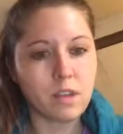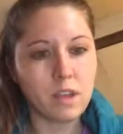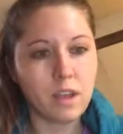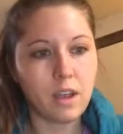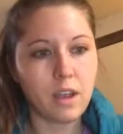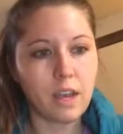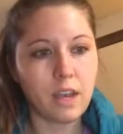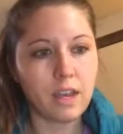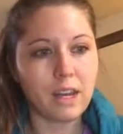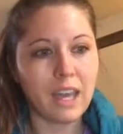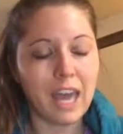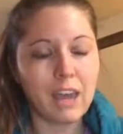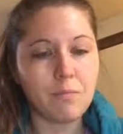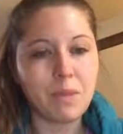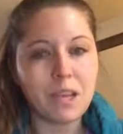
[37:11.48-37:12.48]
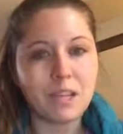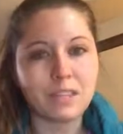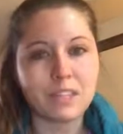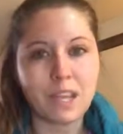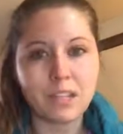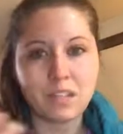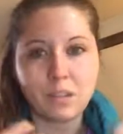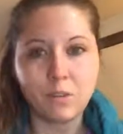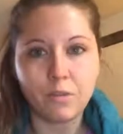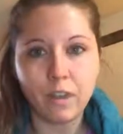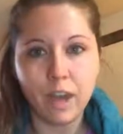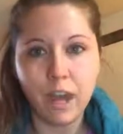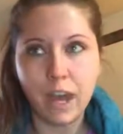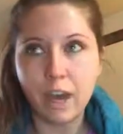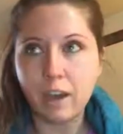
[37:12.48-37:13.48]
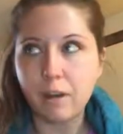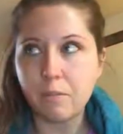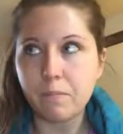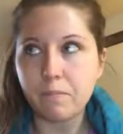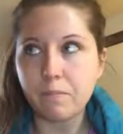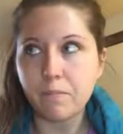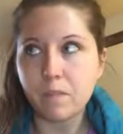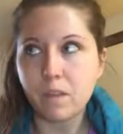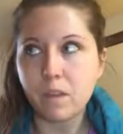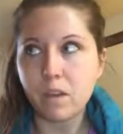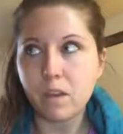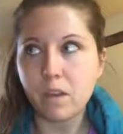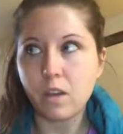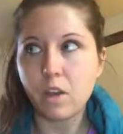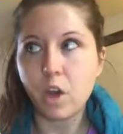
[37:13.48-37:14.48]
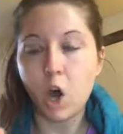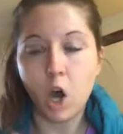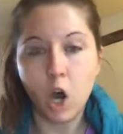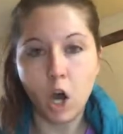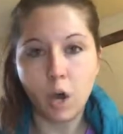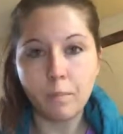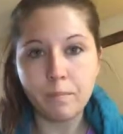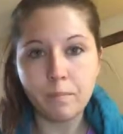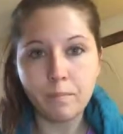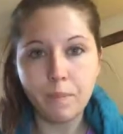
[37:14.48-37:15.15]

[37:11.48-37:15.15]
it gave me a sense of like calm